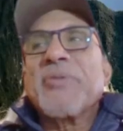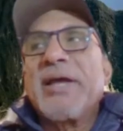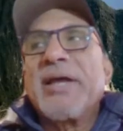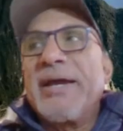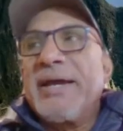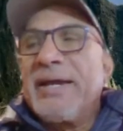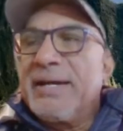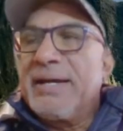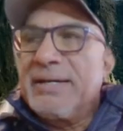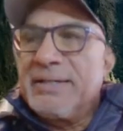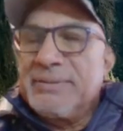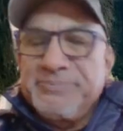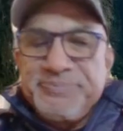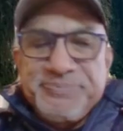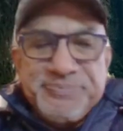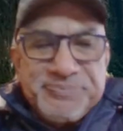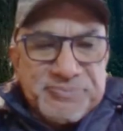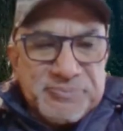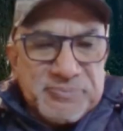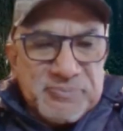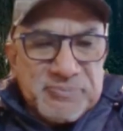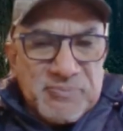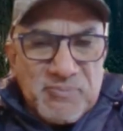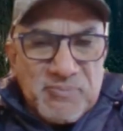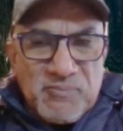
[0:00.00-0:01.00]

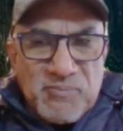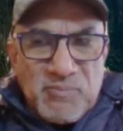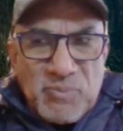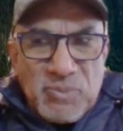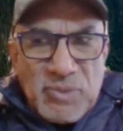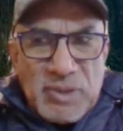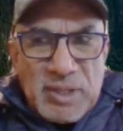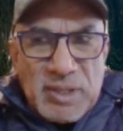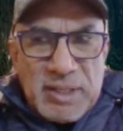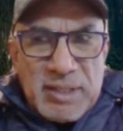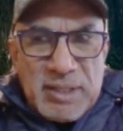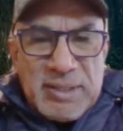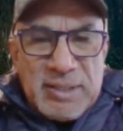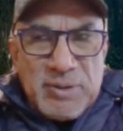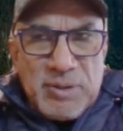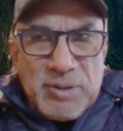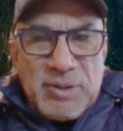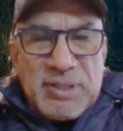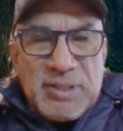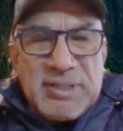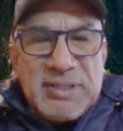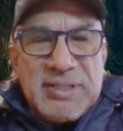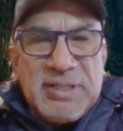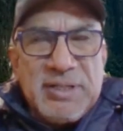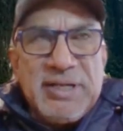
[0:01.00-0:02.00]
And
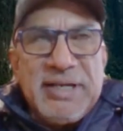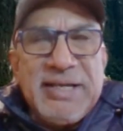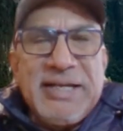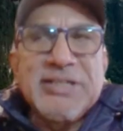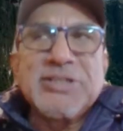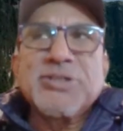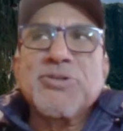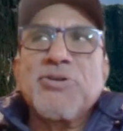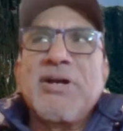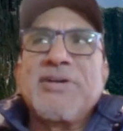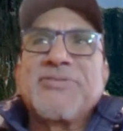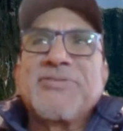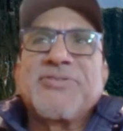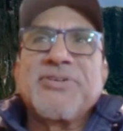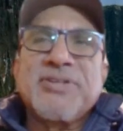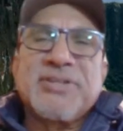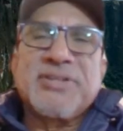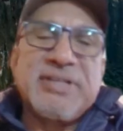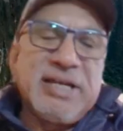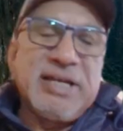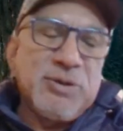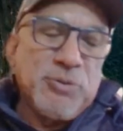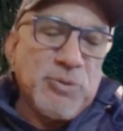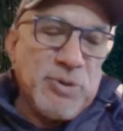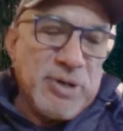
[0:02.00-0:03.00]
the interesting
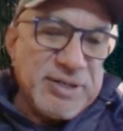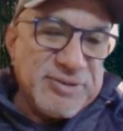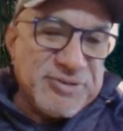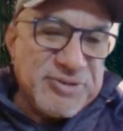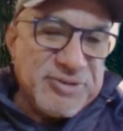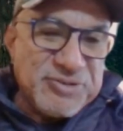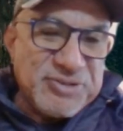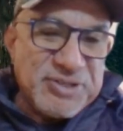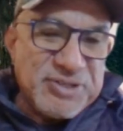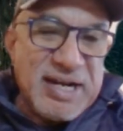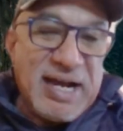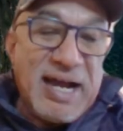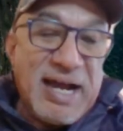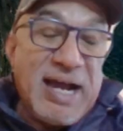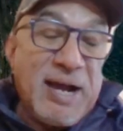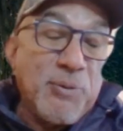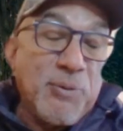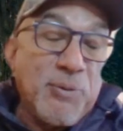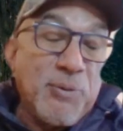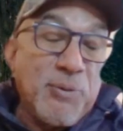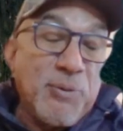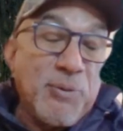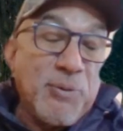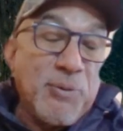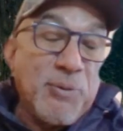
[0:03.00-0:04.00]
thing was is that I,
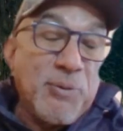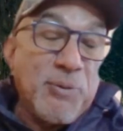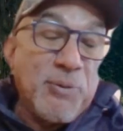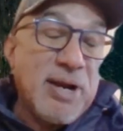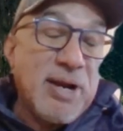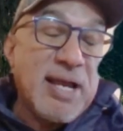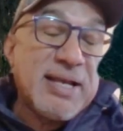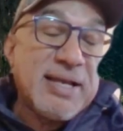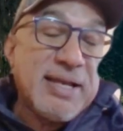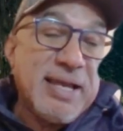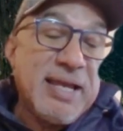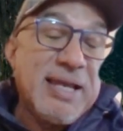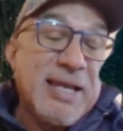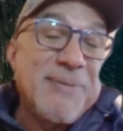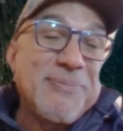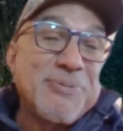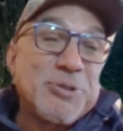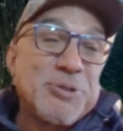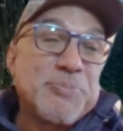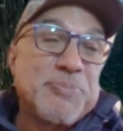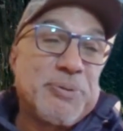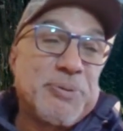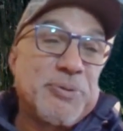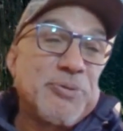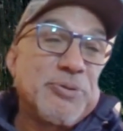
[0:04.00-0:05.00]
when I when I came
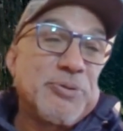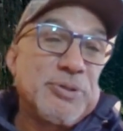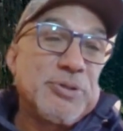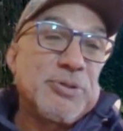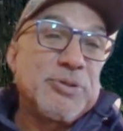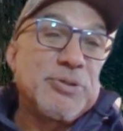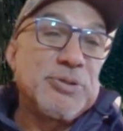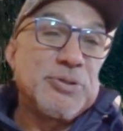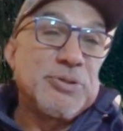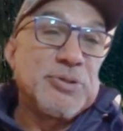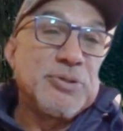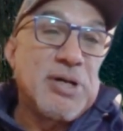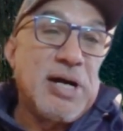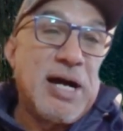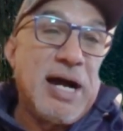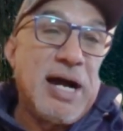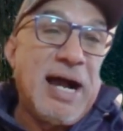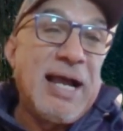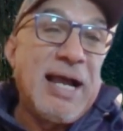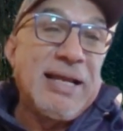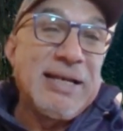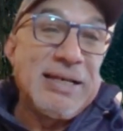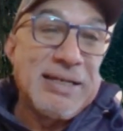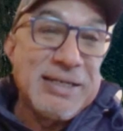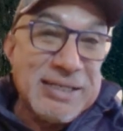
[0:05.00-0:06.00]
to Peru,
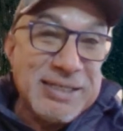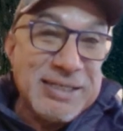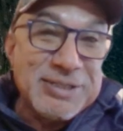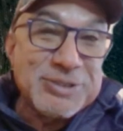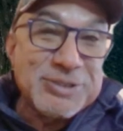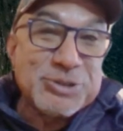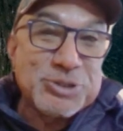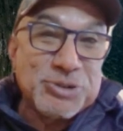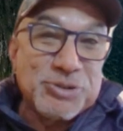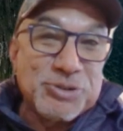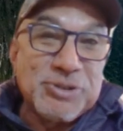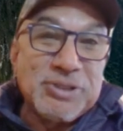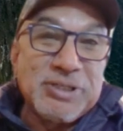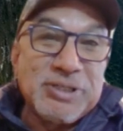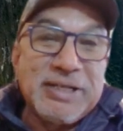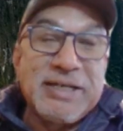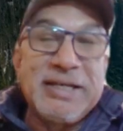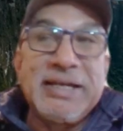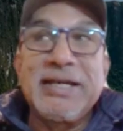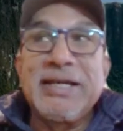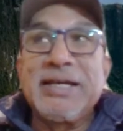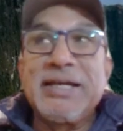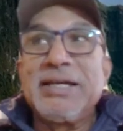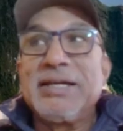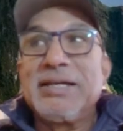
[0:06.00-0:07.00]
I
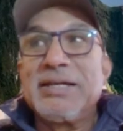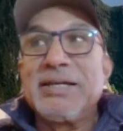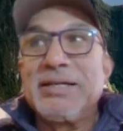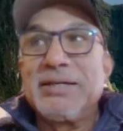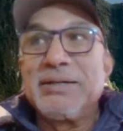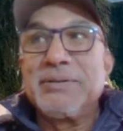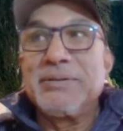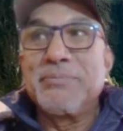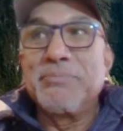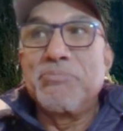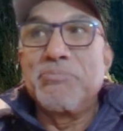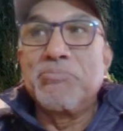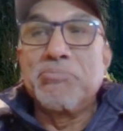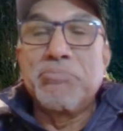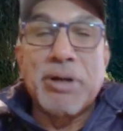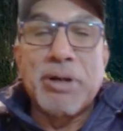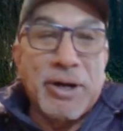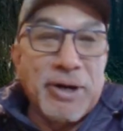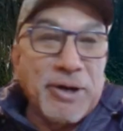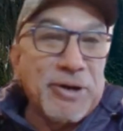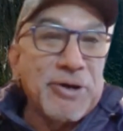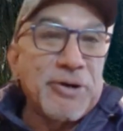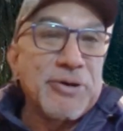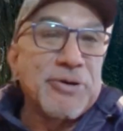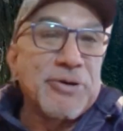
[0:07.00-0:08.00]
literally
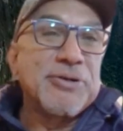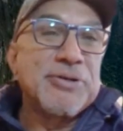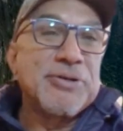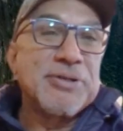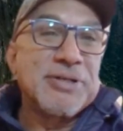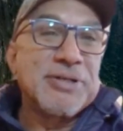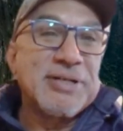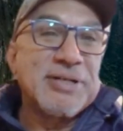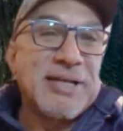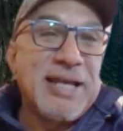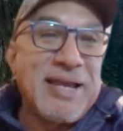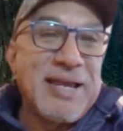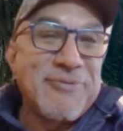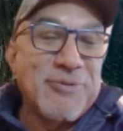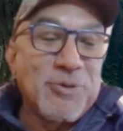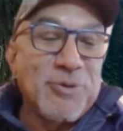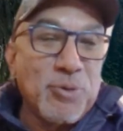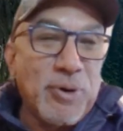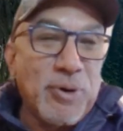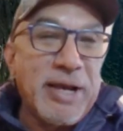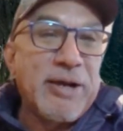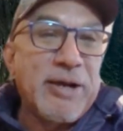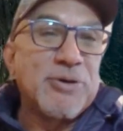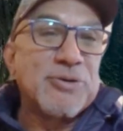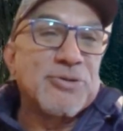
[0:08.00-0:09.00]
burned, gave
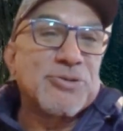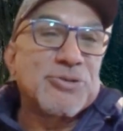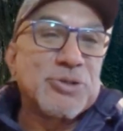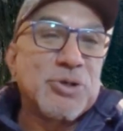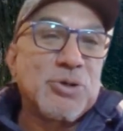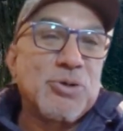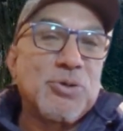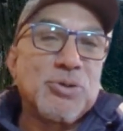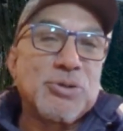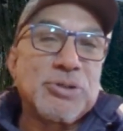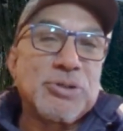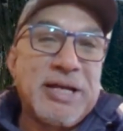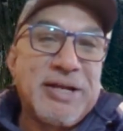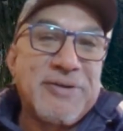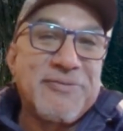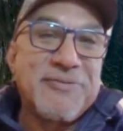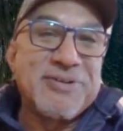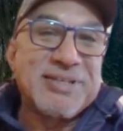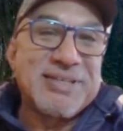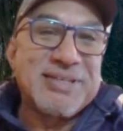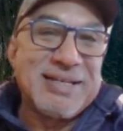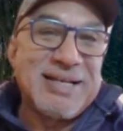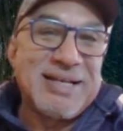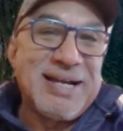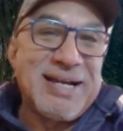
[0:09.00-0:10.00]
away, or sold
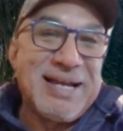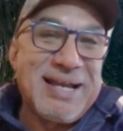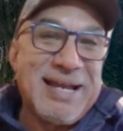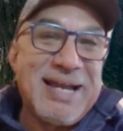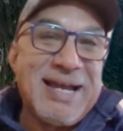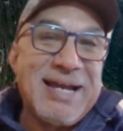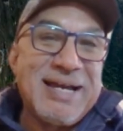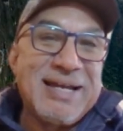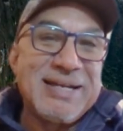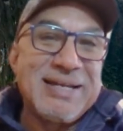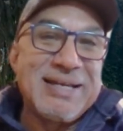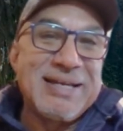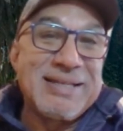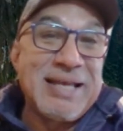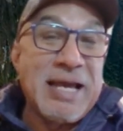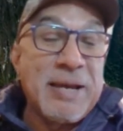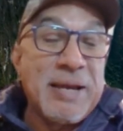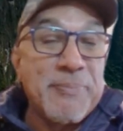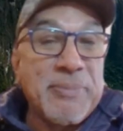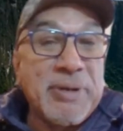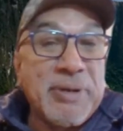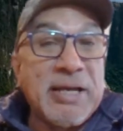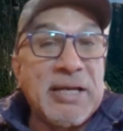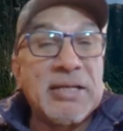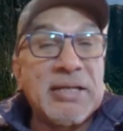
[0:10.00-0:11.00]
everything I had, and
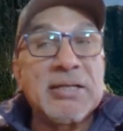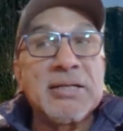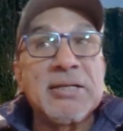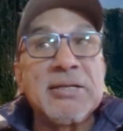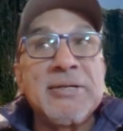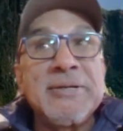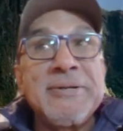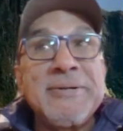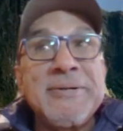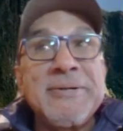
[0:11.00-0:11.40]
that meant